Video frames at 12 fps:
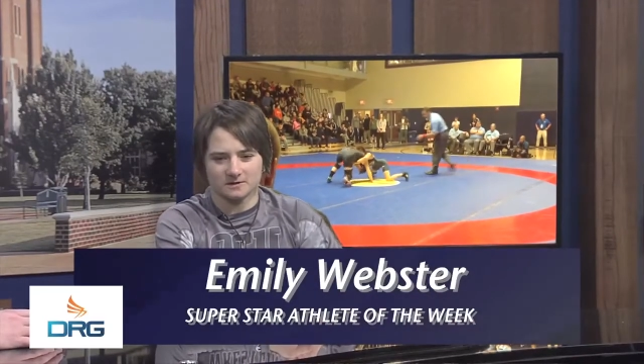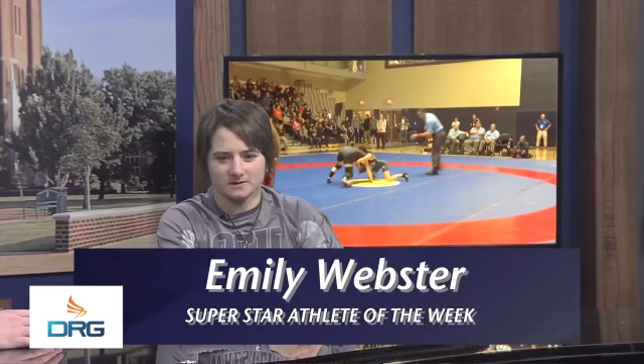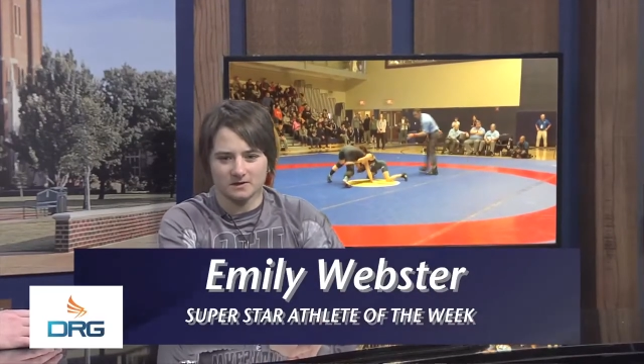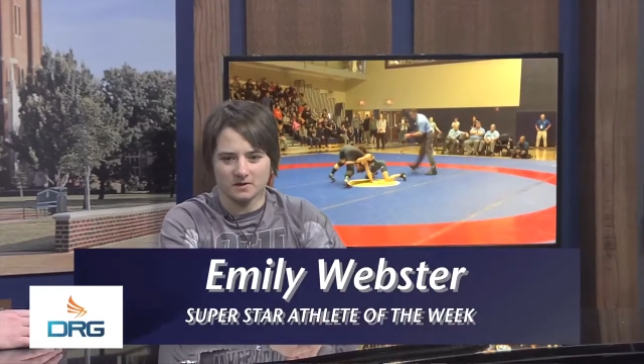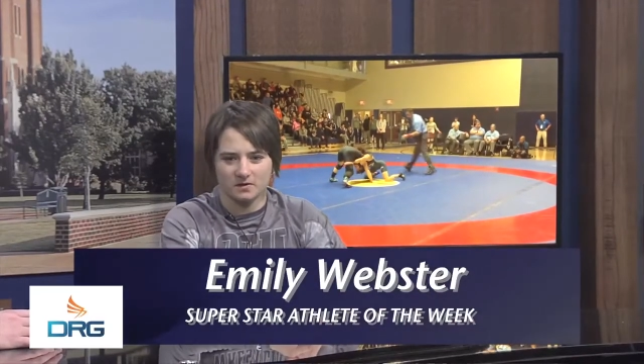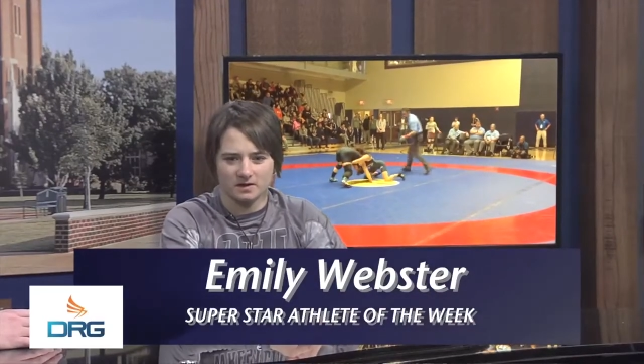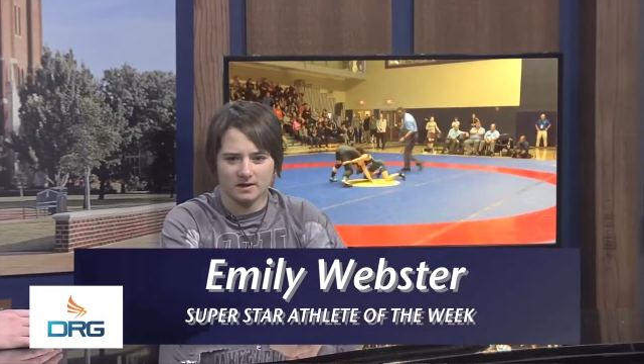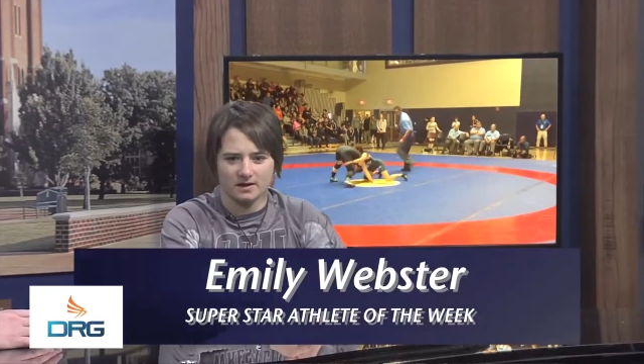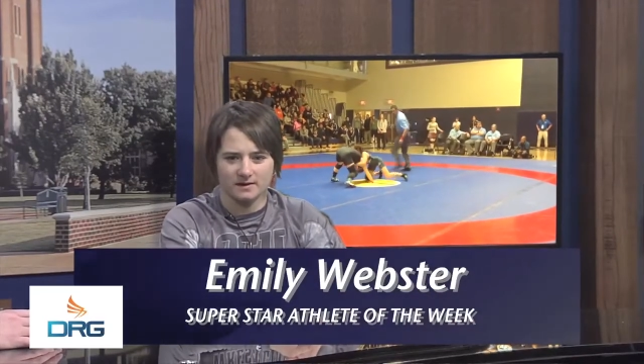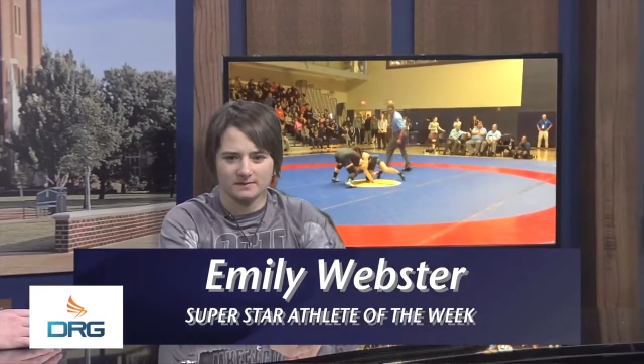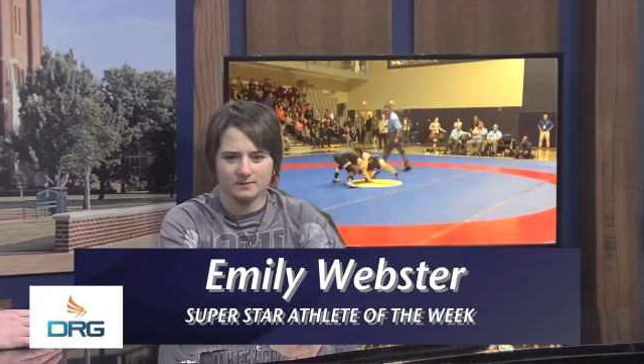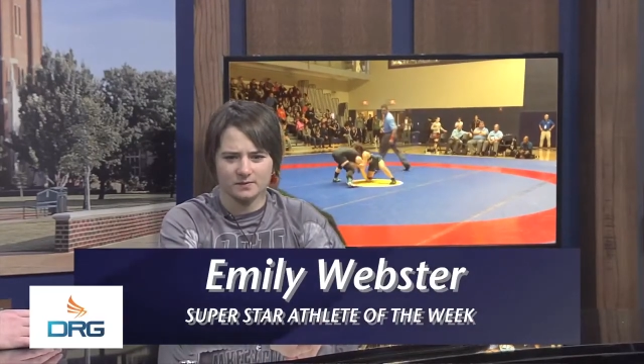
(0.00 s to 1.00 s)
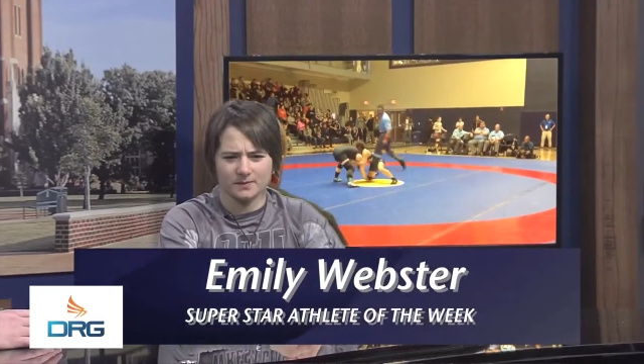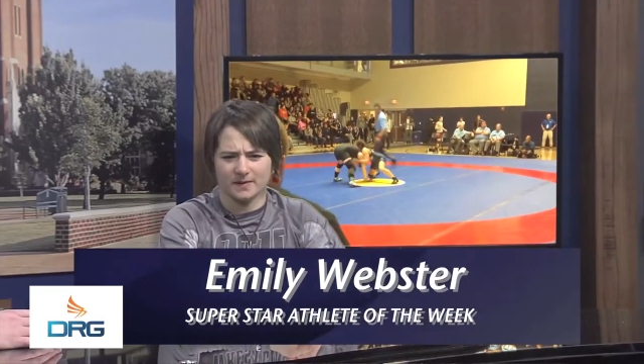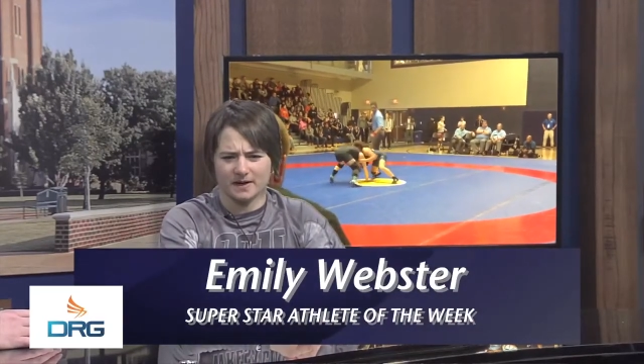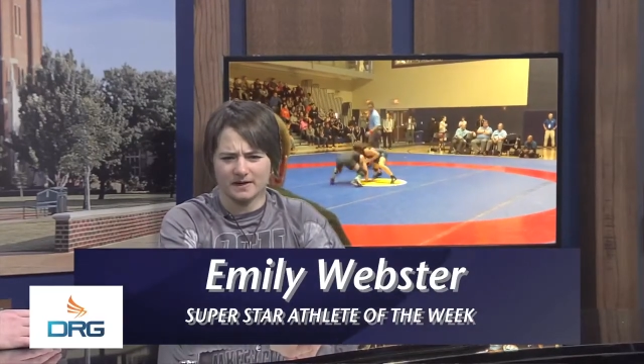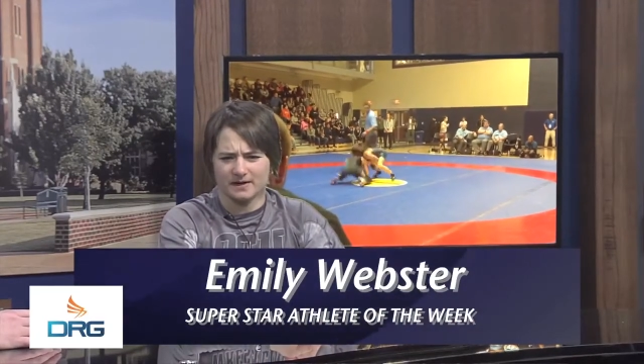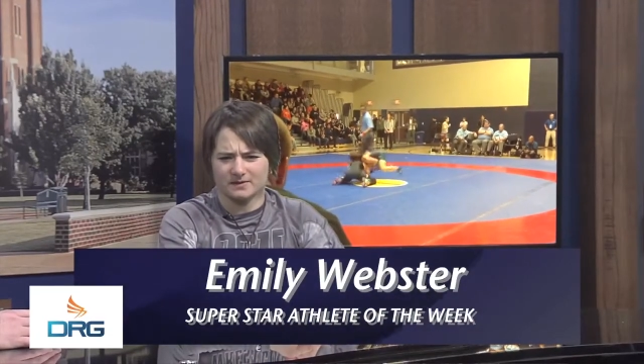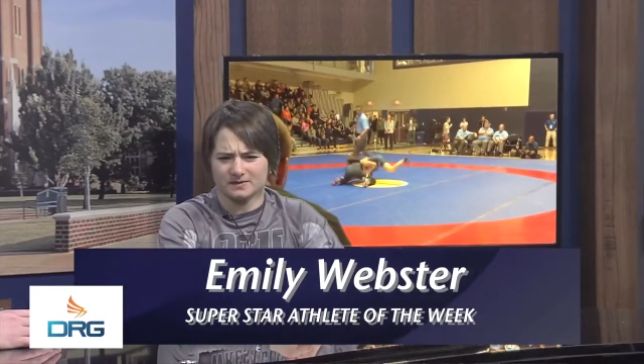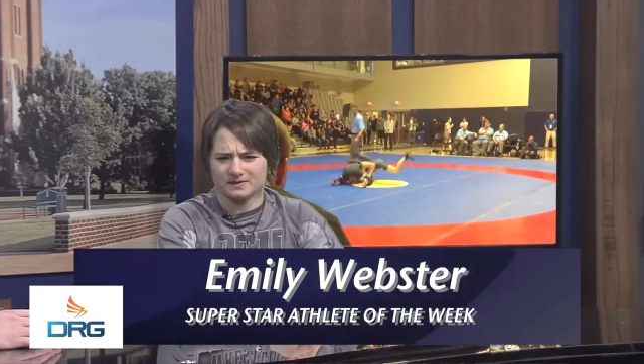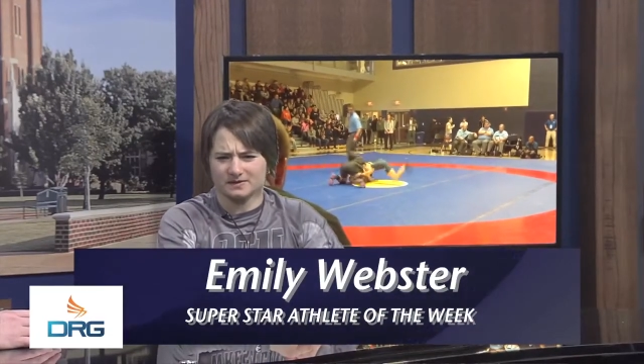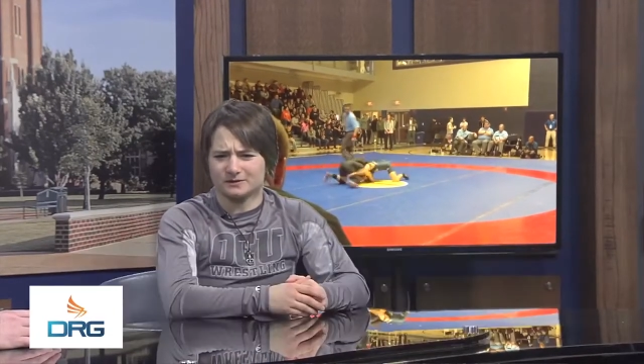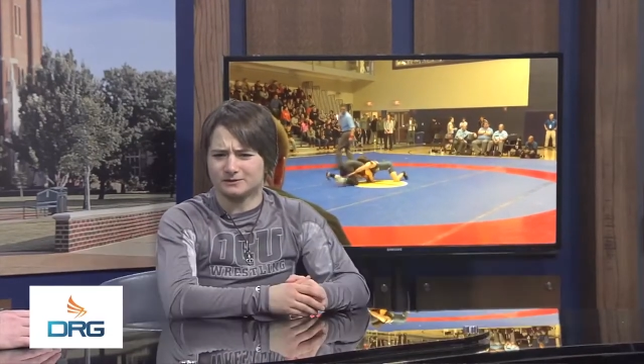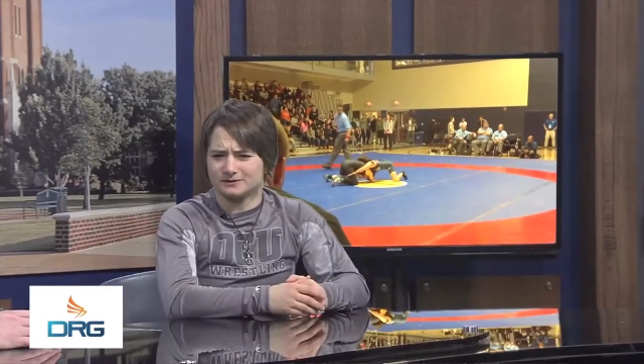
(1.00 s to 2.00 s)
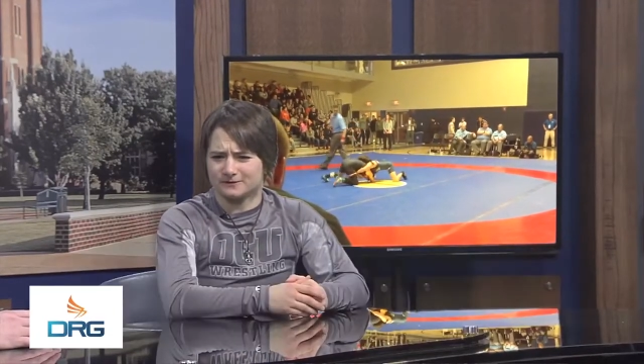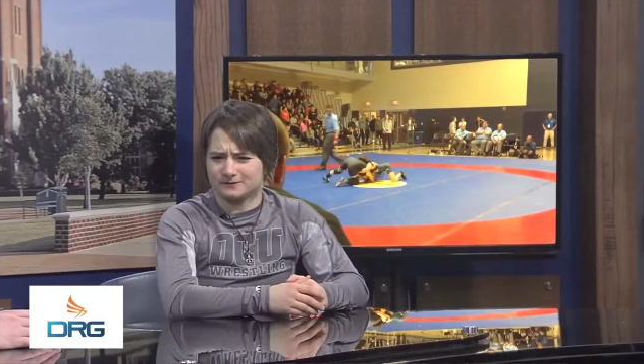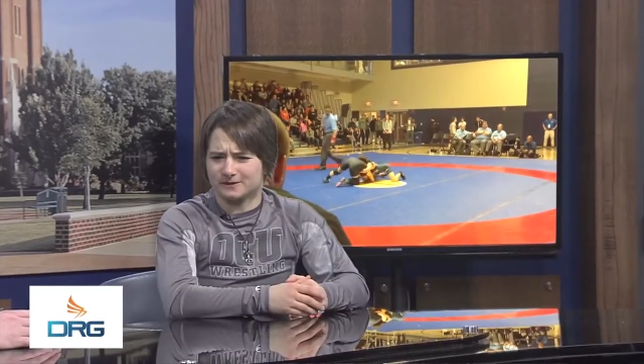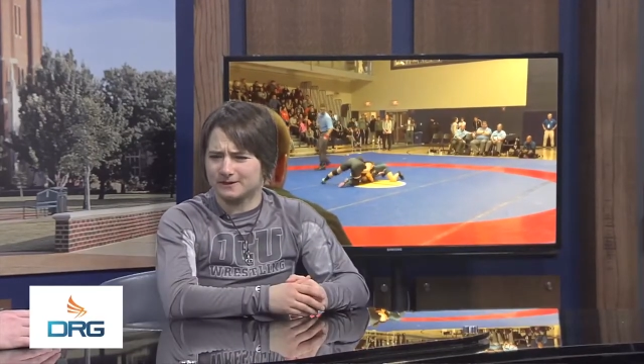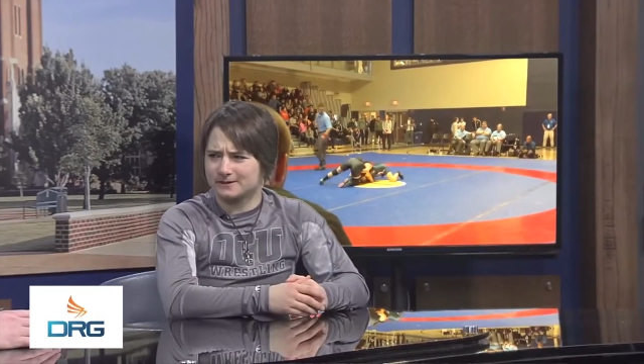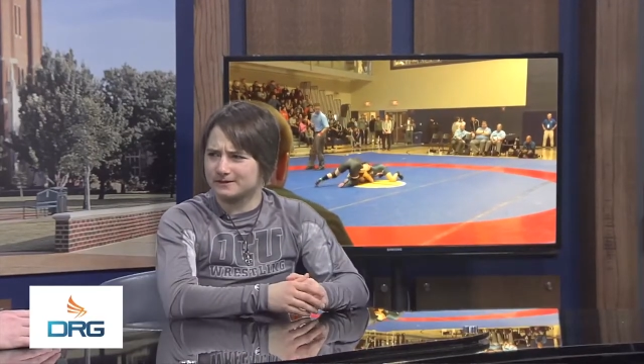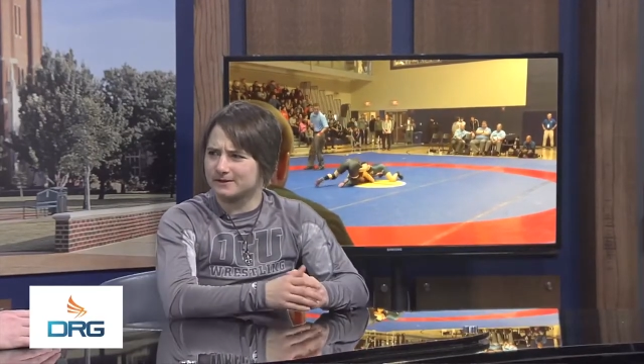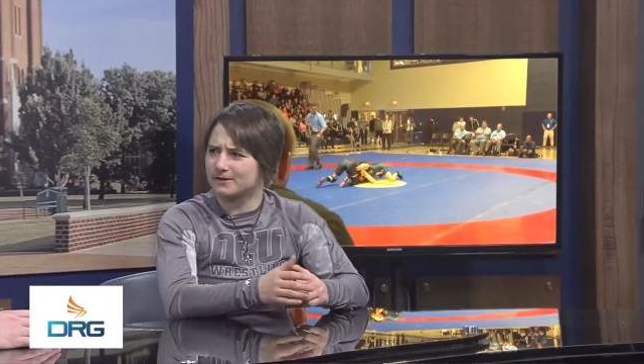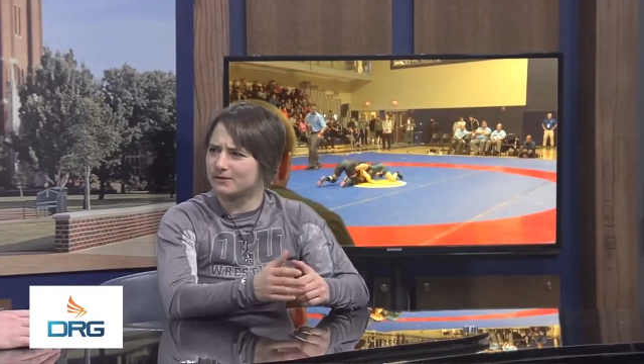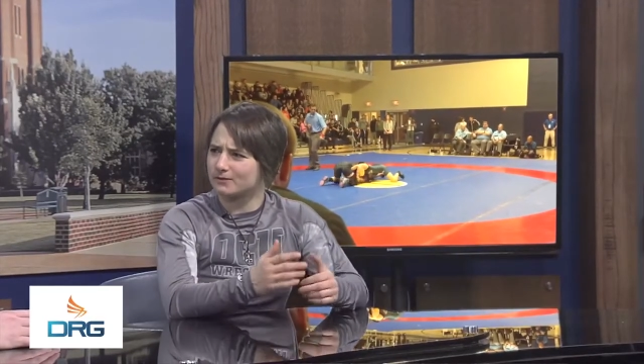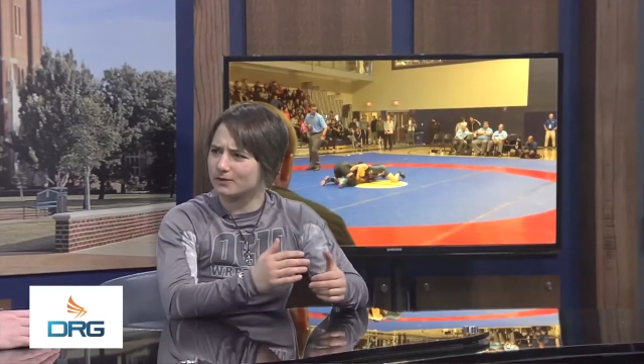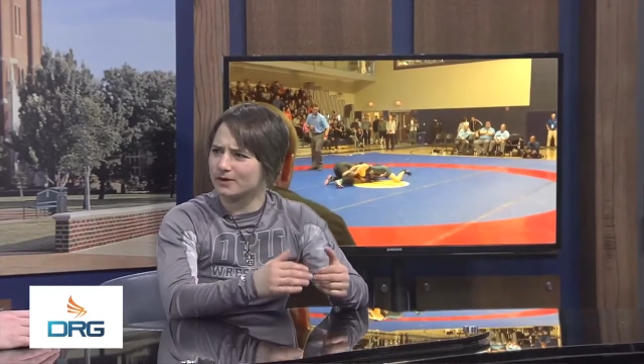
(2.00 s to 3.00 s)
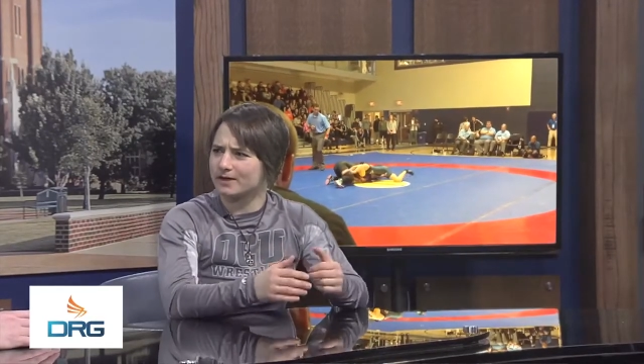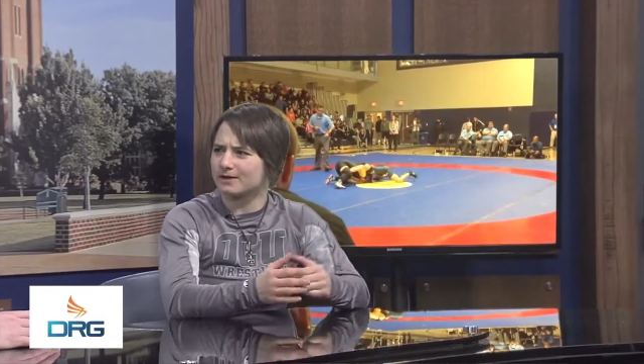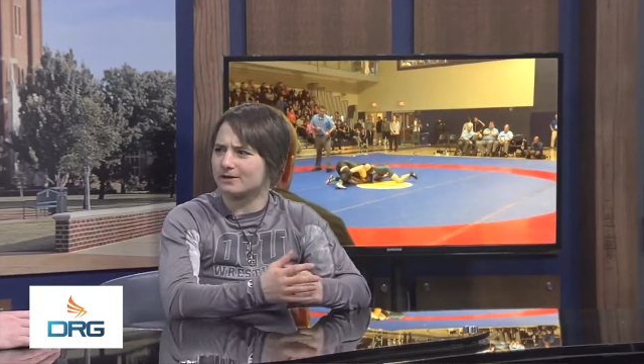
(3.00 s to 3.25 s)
so preparing was a little different, you know, for it.